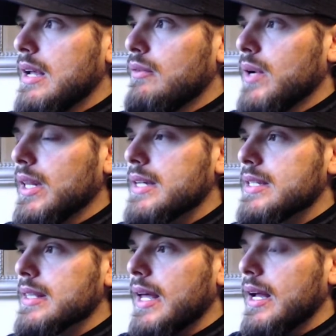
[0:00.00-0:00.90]

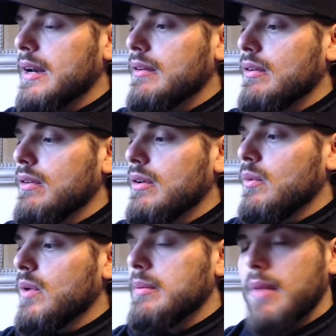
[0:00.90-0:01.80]
realizing that
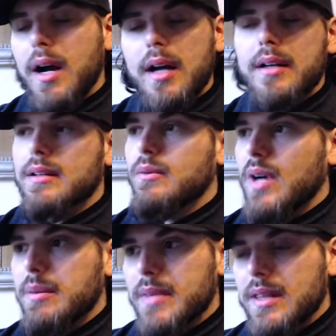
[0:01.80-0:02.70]
when
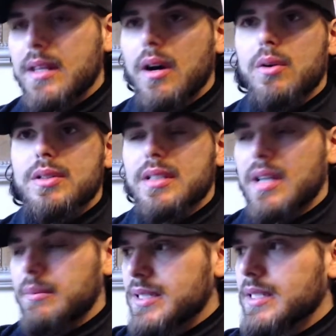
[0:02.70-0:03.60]
I'm in the ocean and
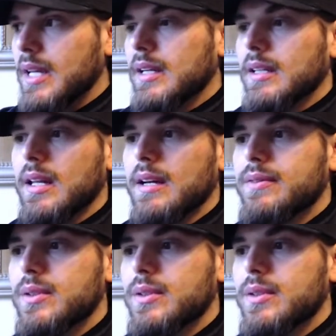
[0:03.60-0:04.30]
I'm sailing in life,